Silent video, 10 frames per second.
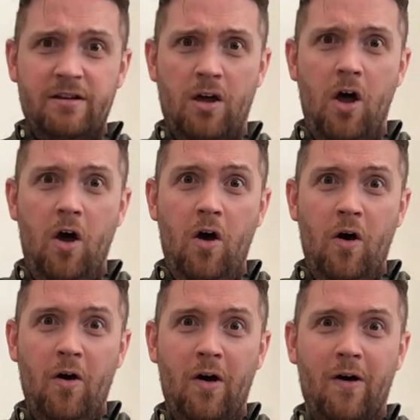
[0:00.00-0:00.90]

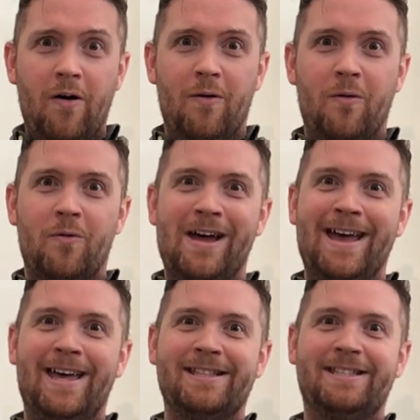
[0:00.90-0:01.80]
Oh,
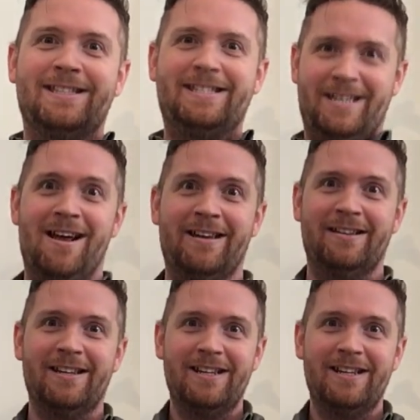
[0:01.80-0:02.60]
well done.